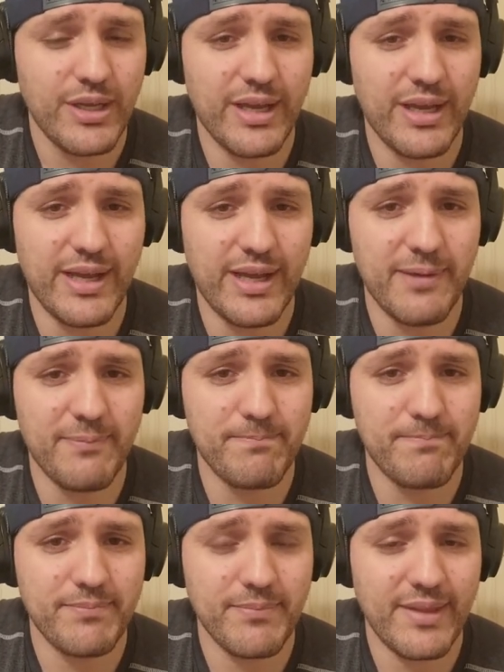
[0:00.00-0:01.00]

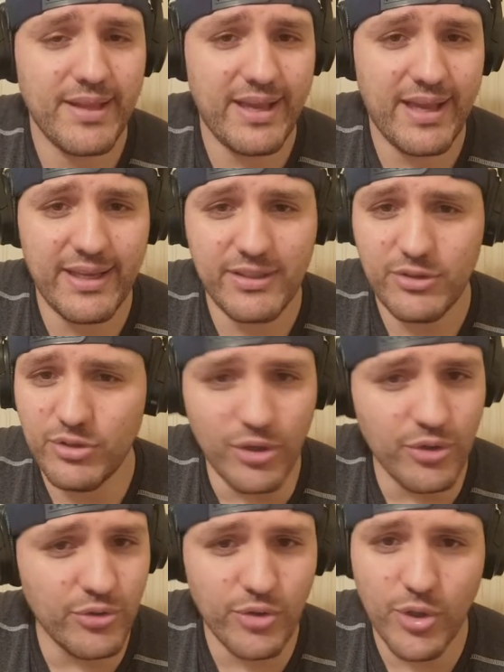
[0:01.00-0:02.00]
Um, I
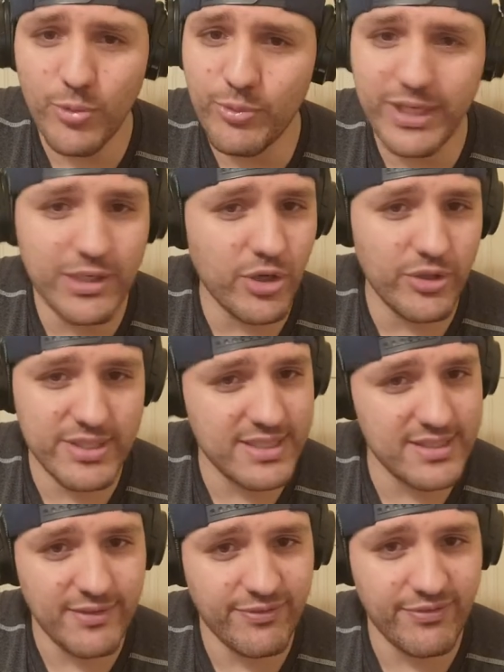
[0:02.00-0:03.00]
don't know Rico. This
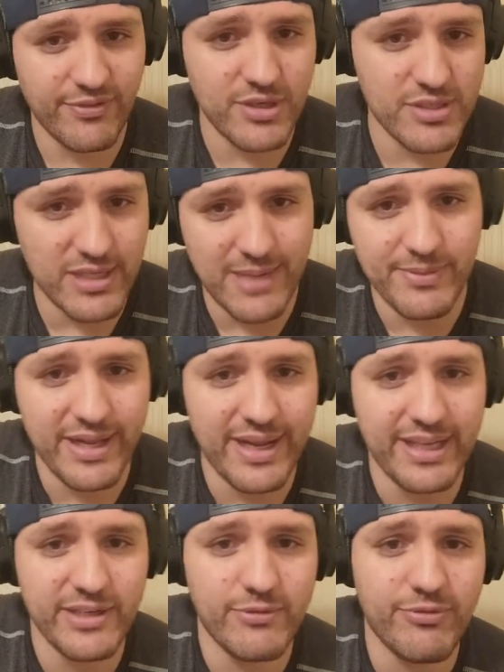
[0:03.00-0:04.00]
is the first time that I
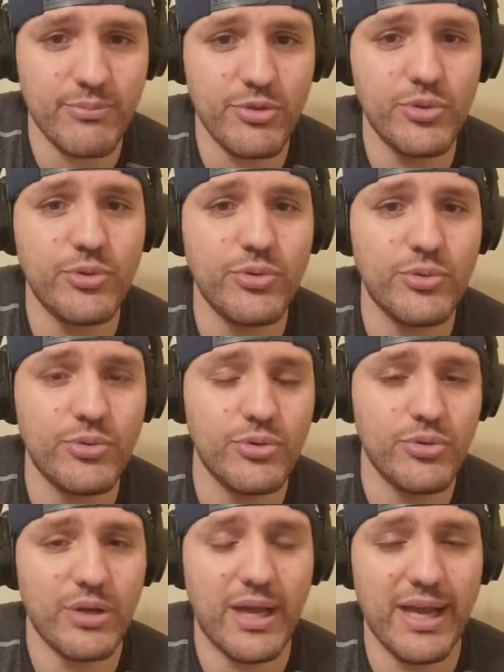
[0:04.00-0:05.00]
hear from you.
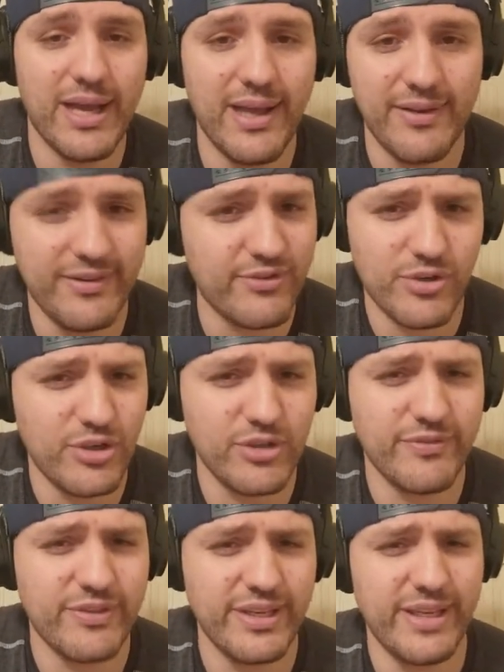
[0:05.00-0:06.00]
Uh, I never heard
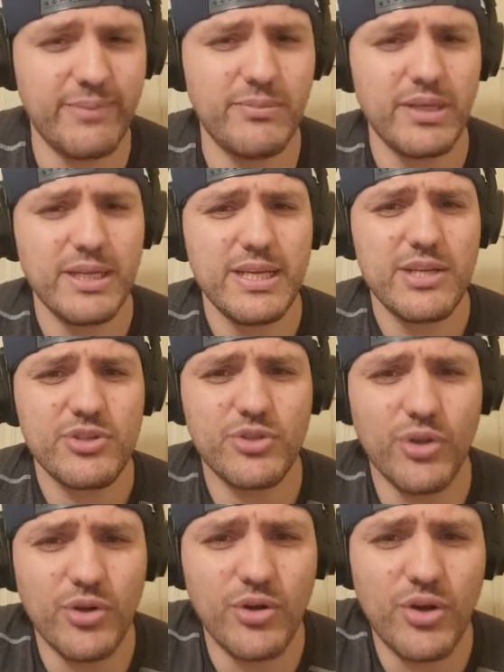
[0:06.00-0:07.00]
of the name.
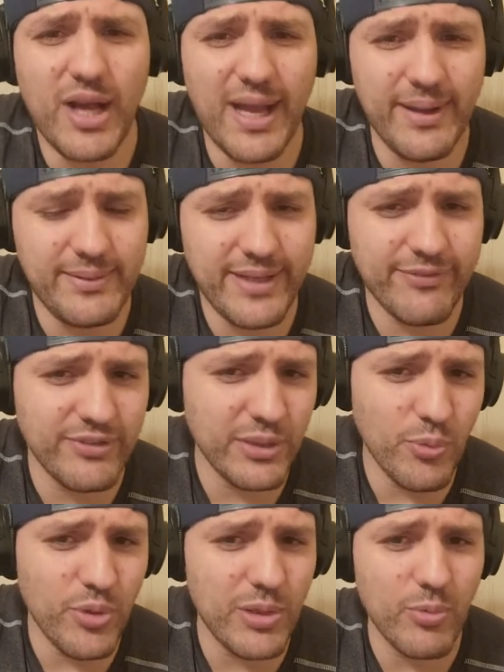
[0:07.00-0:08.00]
So I
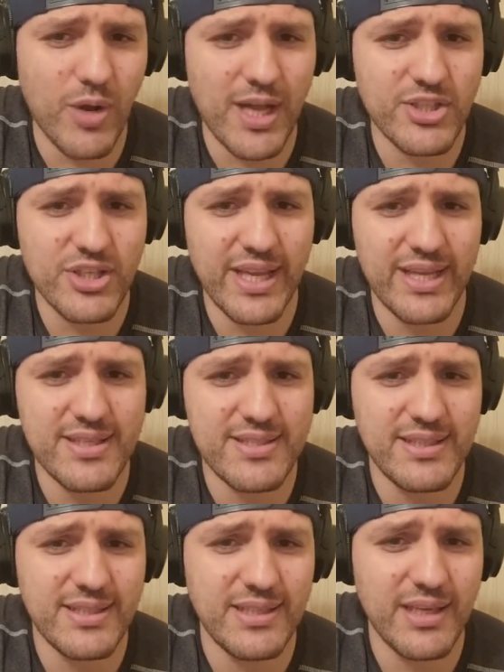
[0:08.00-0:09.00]
definitely will watch A
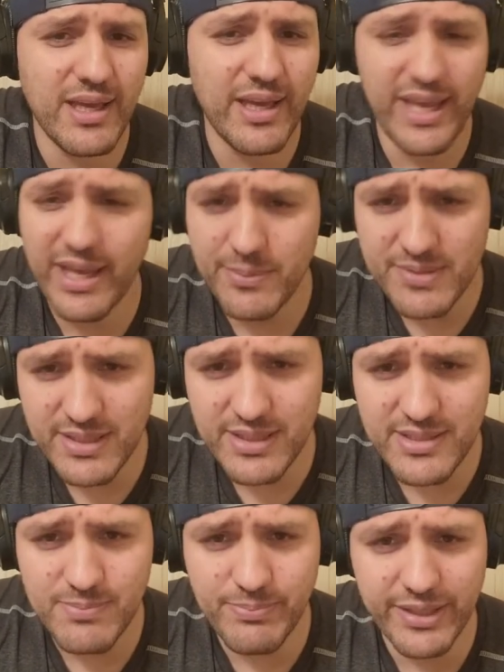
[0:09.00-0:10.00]
C, uh, A M
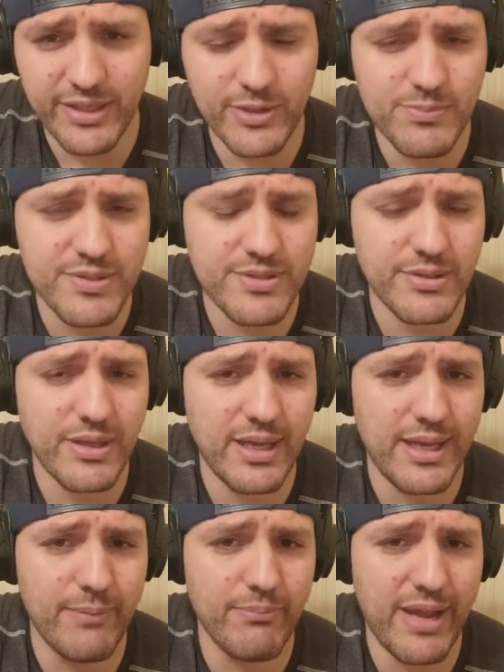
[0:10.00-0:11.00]
C's Biggums
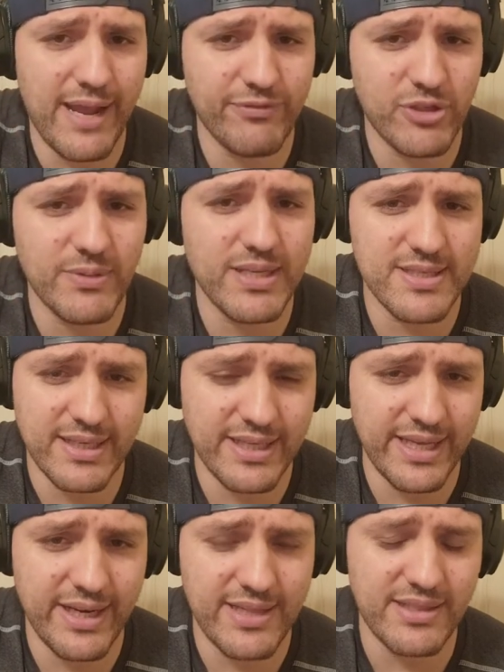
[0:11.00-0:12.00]
um, after. Because
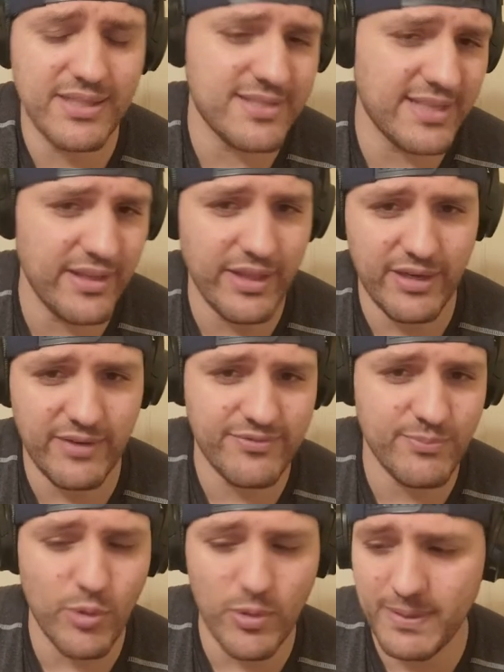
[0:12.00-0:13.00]
again, I did say that
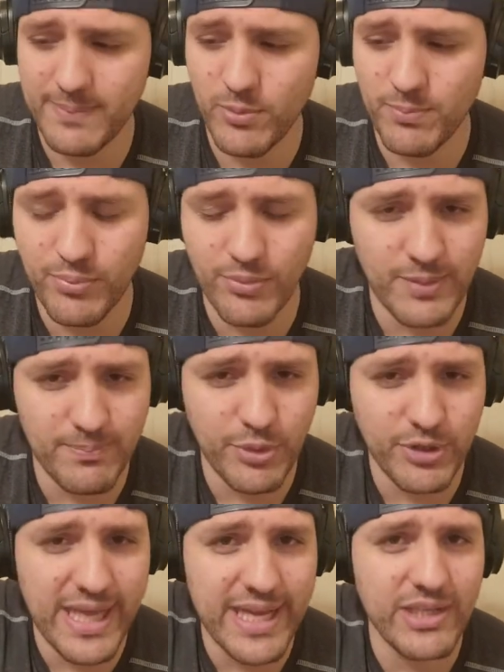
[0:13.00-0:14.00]
if more people pu
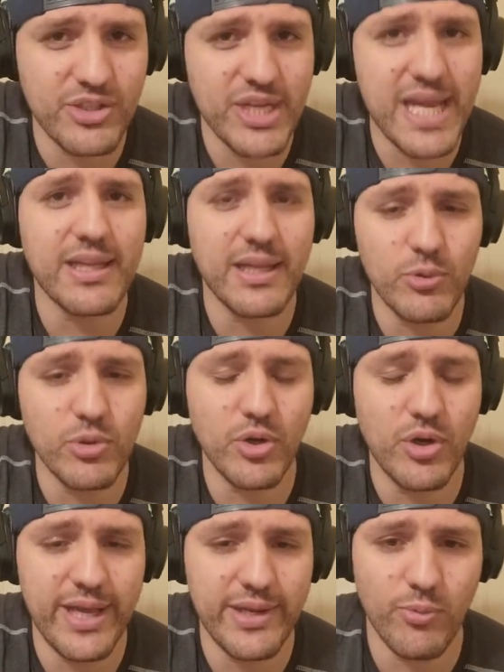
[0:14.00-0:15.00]
put that in chat, I will
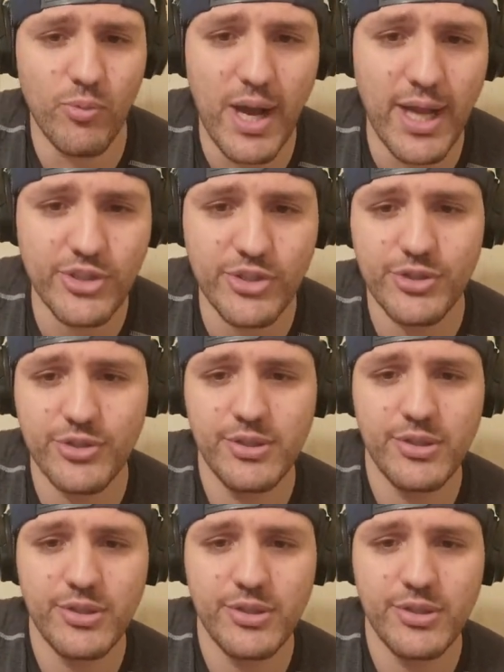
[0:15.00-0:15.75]
go ahead and watch.